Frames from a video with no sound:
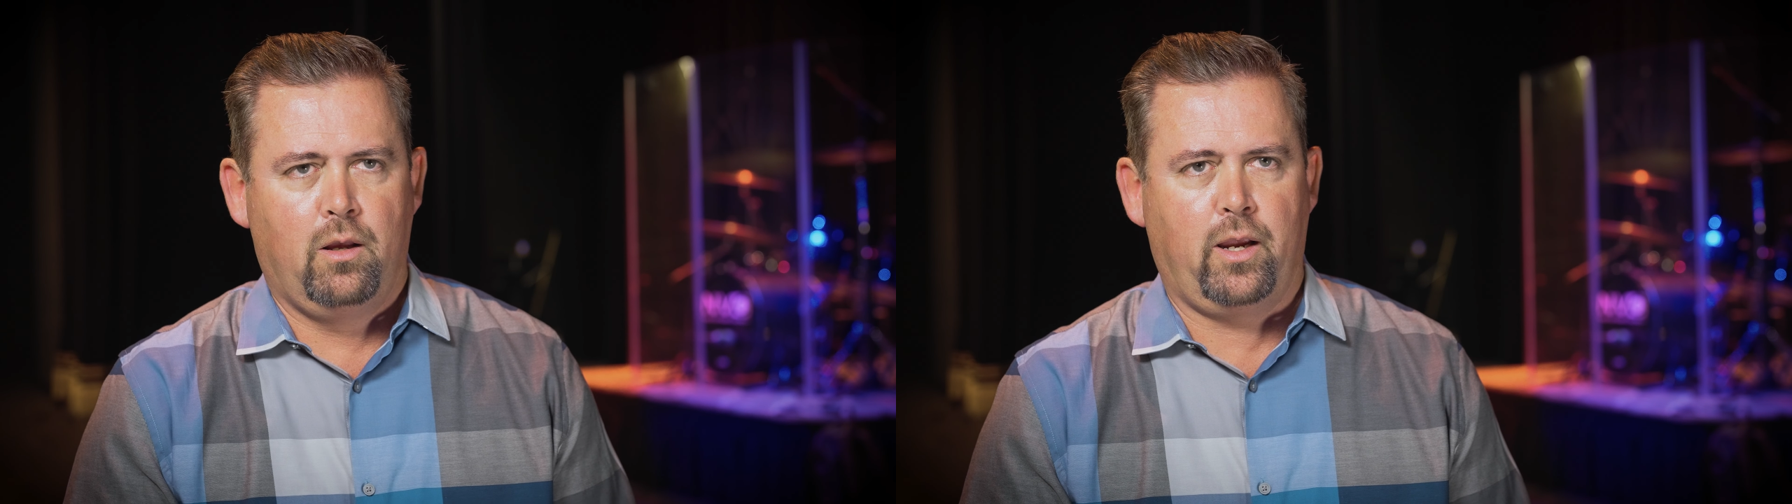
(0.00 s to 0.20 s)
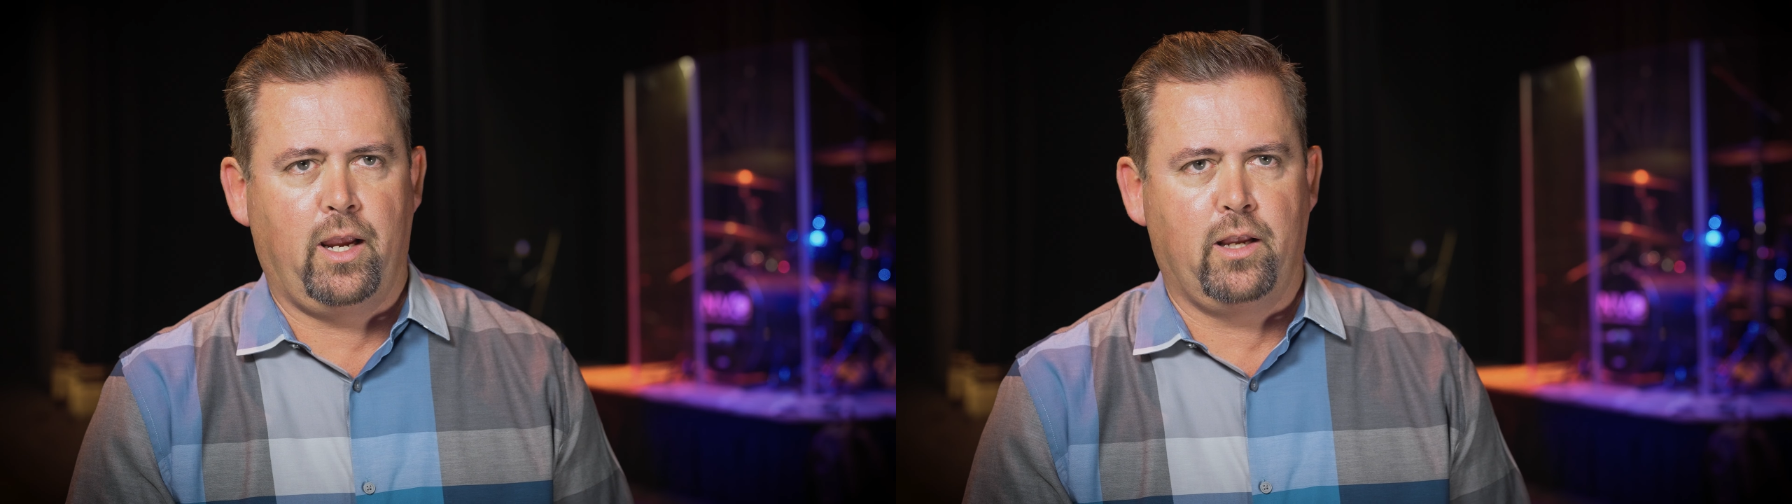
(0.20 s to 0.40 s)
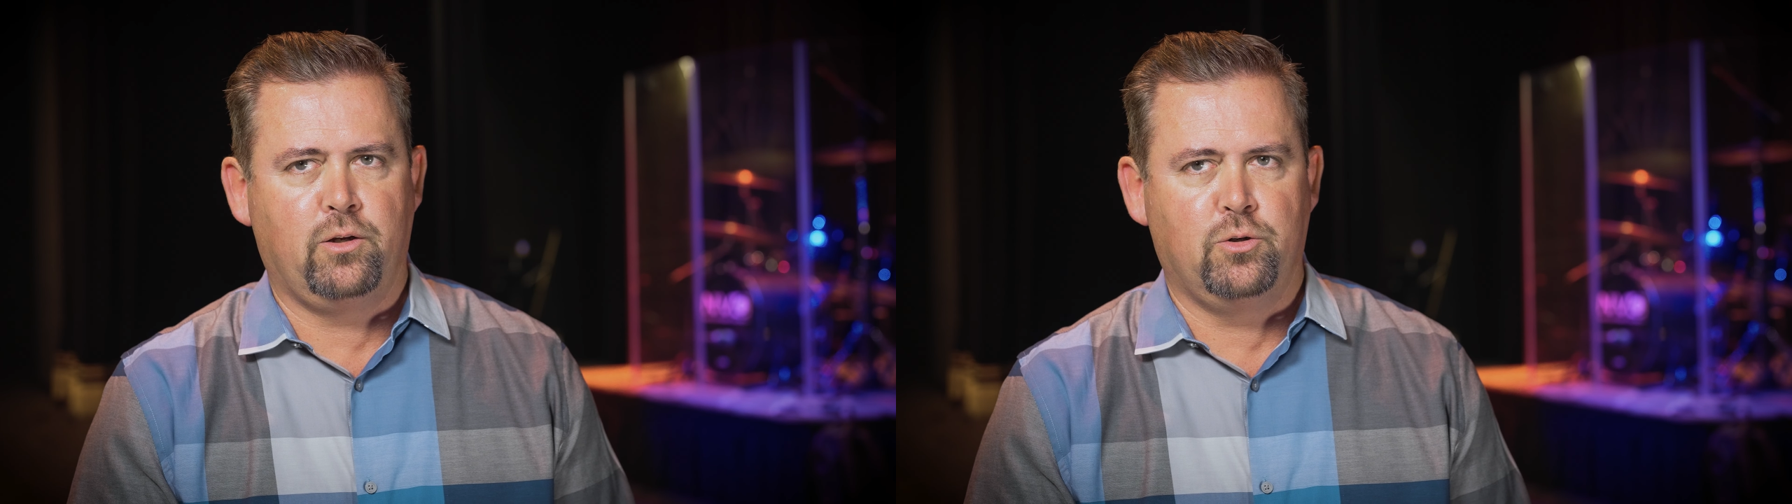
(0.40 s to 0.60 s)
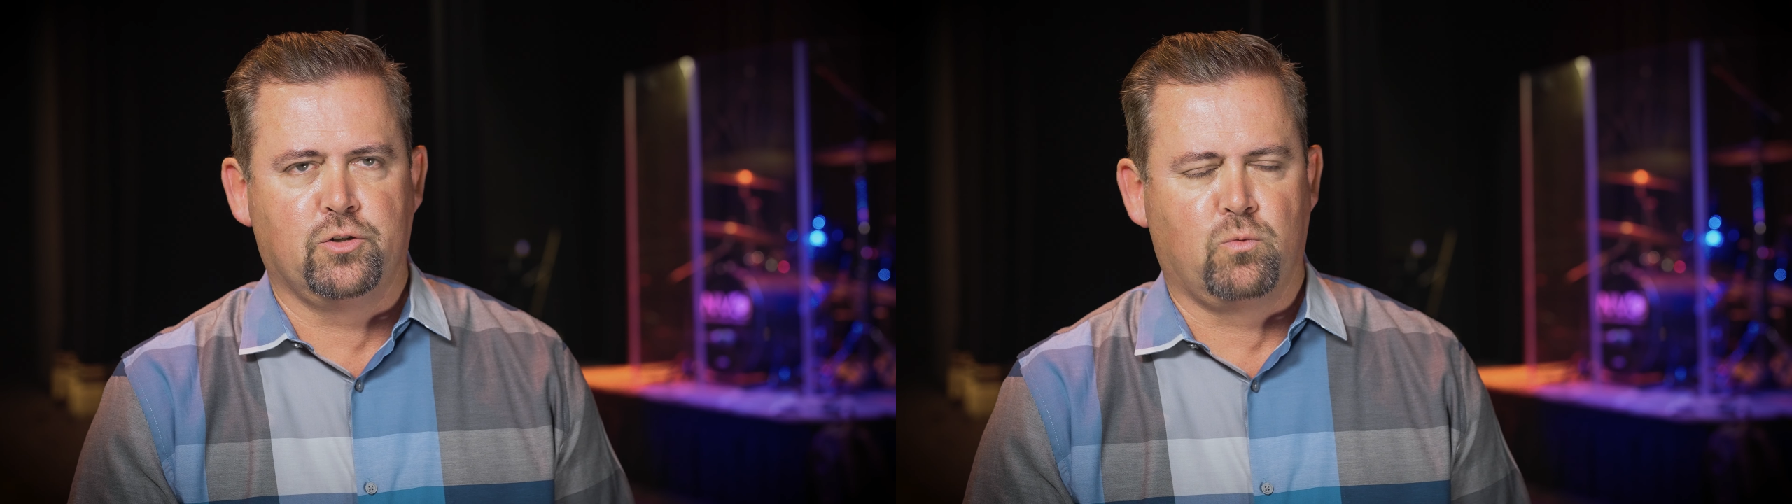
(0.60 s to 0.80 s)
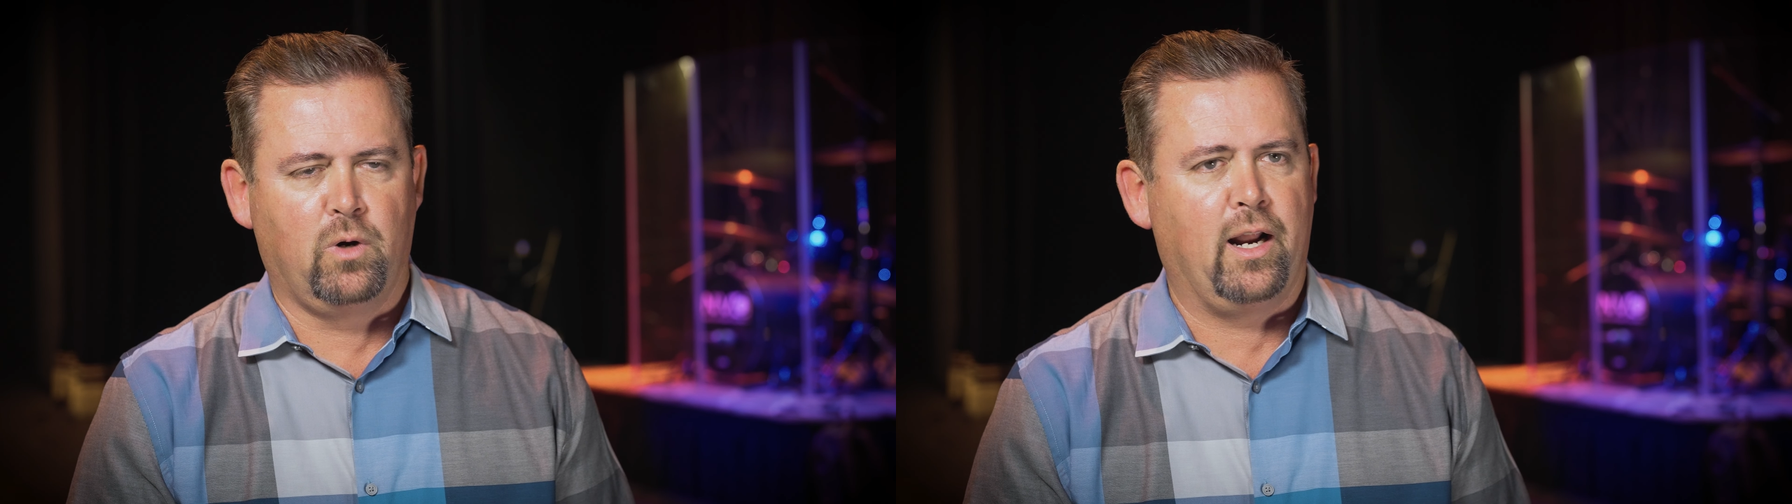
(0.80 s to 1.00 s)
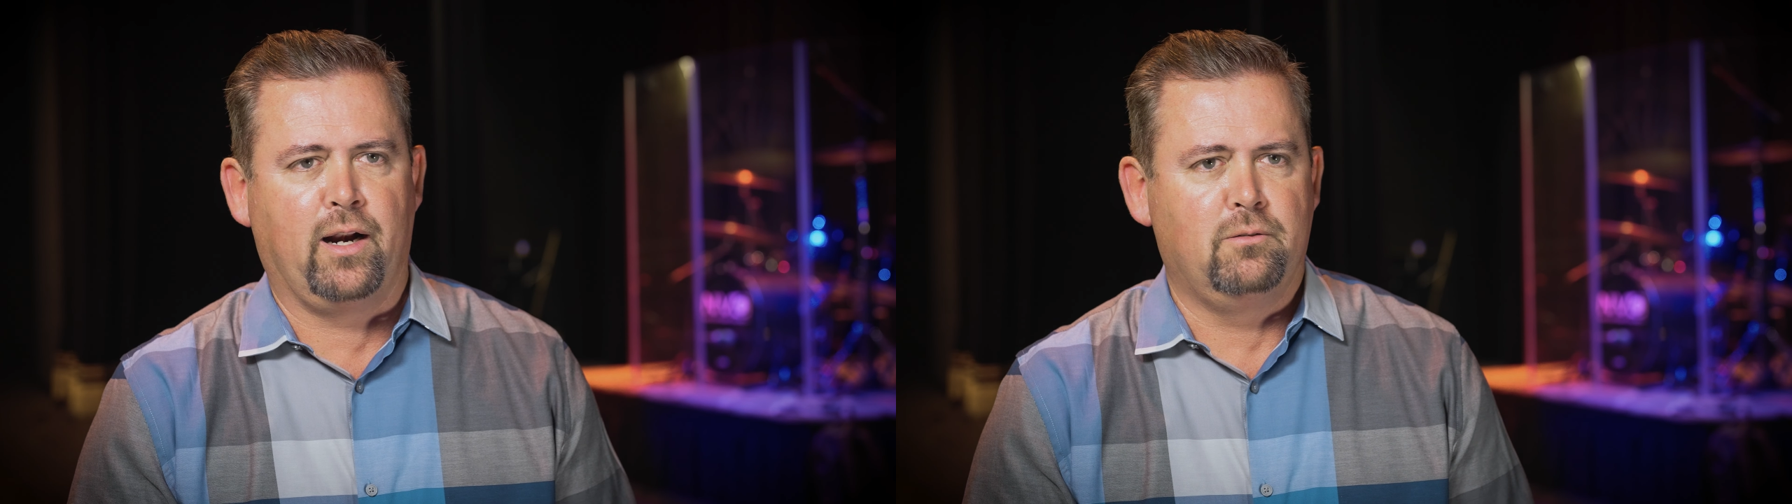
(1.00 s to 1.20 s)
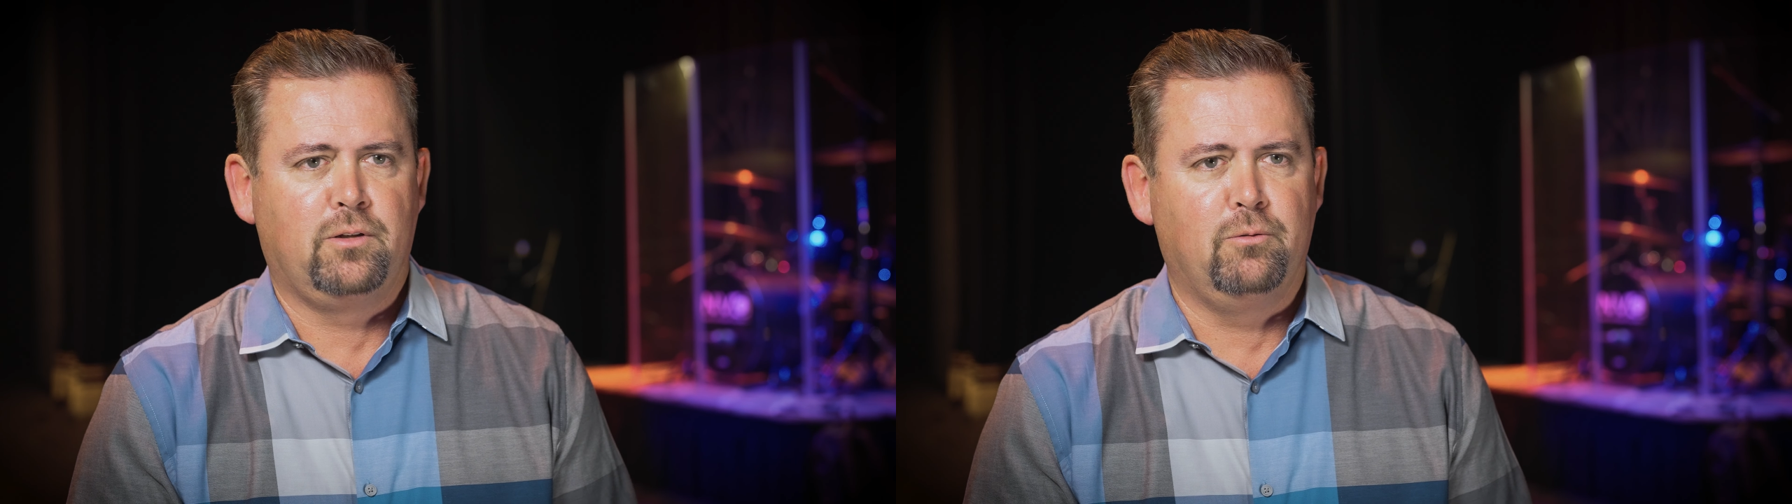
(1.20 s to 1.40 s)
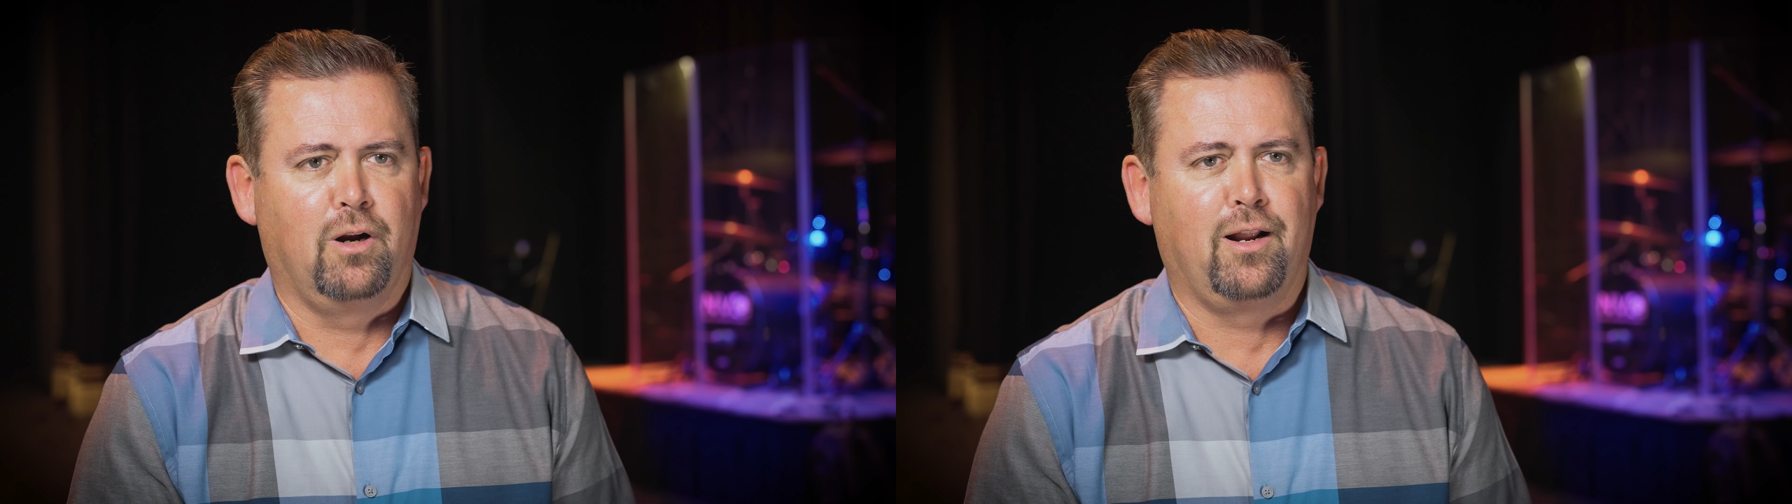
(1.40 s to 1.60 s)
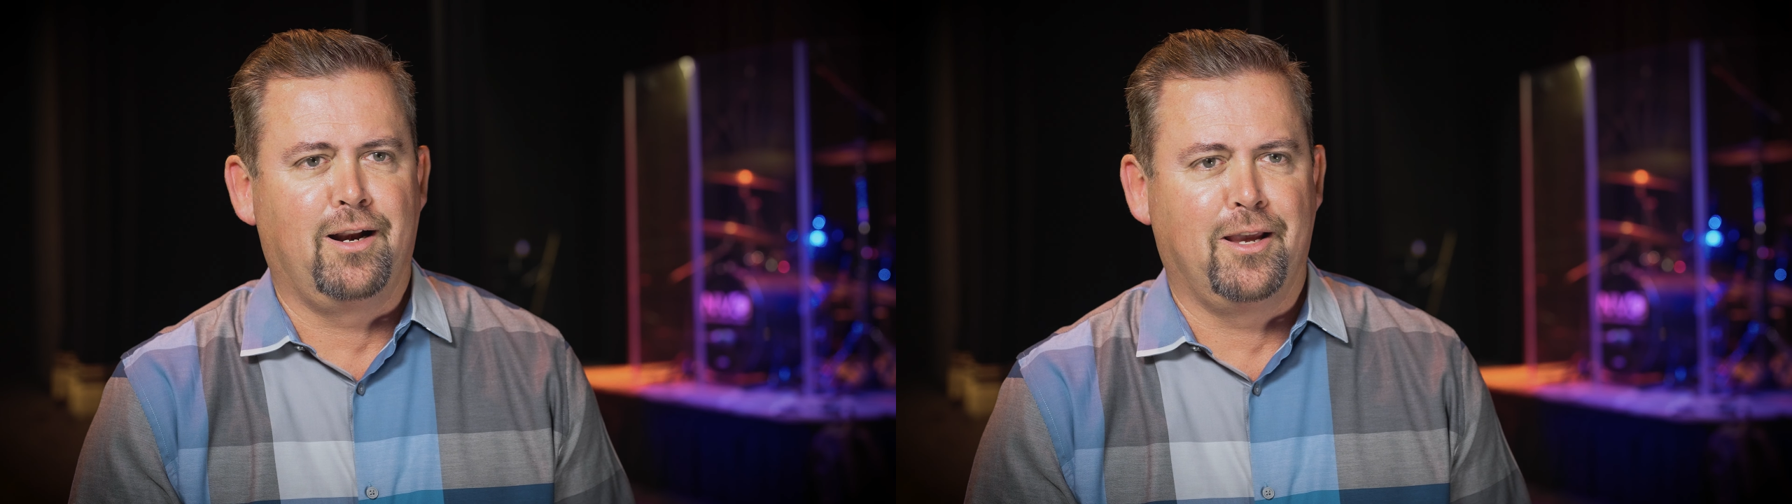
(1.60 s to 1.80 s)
and you just run out of